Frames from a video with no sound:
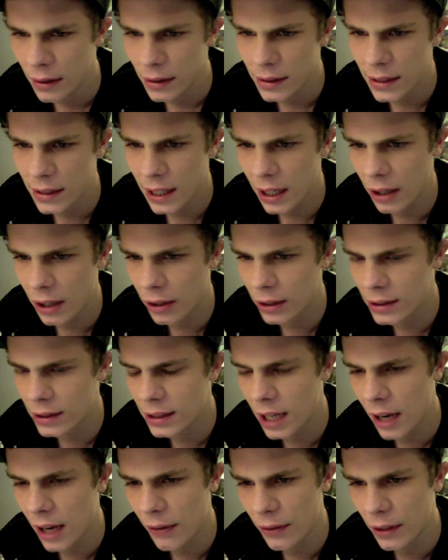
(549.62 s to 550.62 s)
Tarek
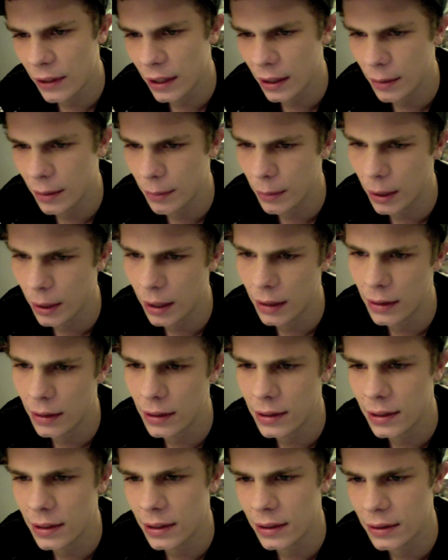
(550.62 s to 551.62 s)
Safadine by
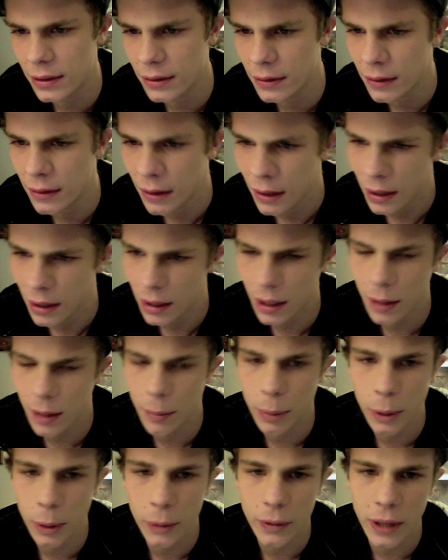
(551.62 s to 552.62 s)
decision, and he
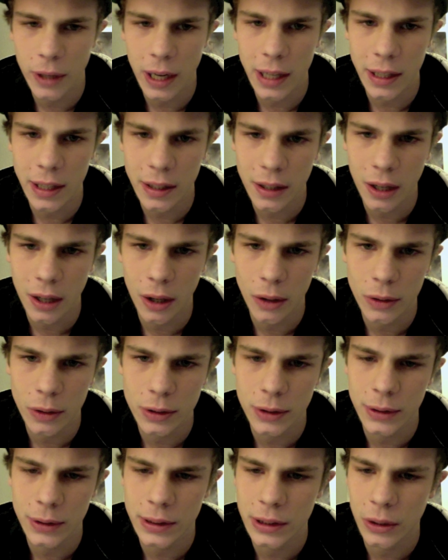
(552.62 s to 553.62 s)
improved to 8-0,
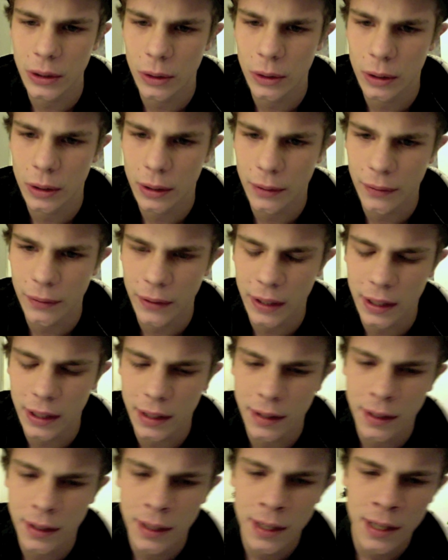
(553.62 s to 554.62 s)
so he's still
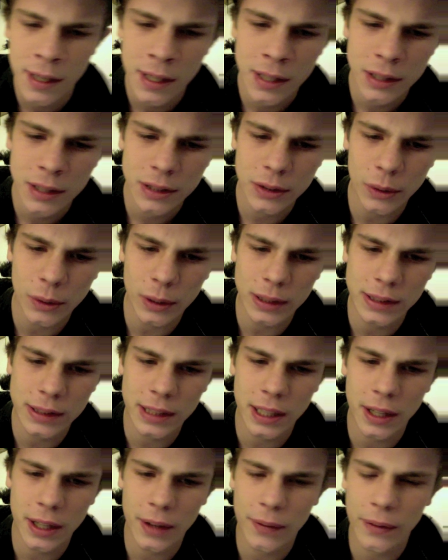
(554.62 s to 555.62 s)
undefeated. So I
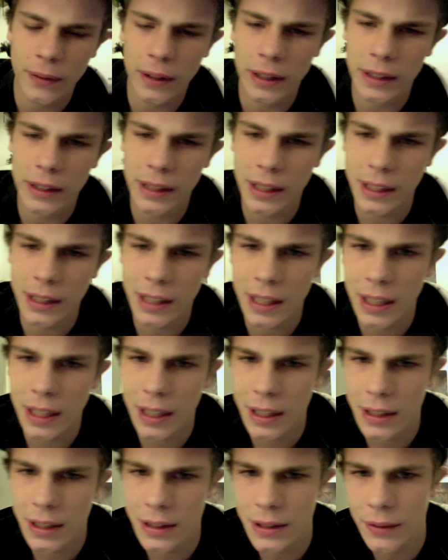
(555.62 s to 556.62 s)
say if Nick
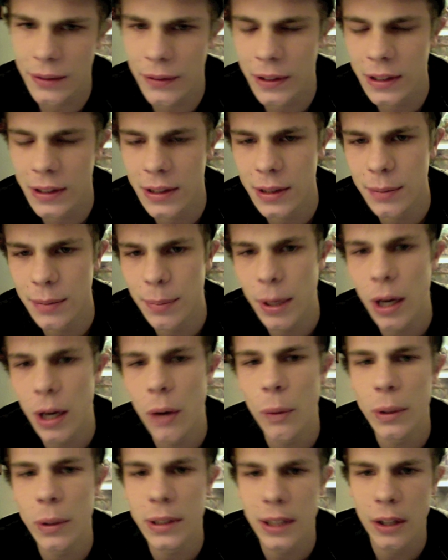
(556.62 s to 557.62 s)
Diaz defends his
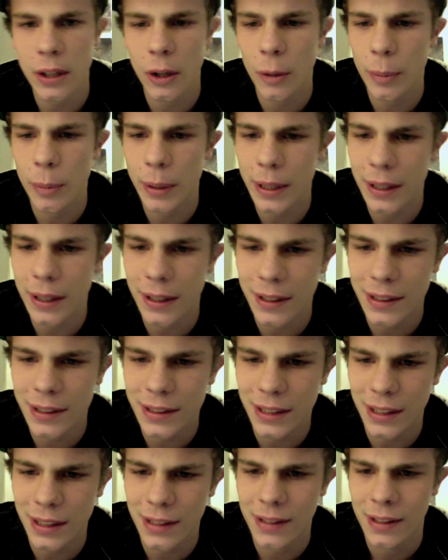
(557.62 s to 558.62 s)
belt, which I hope he
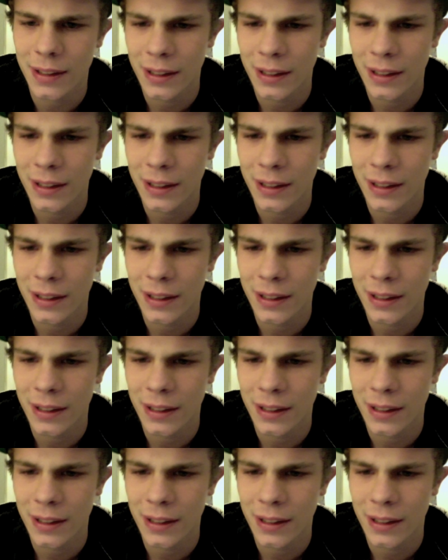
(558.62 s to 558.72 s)
does, I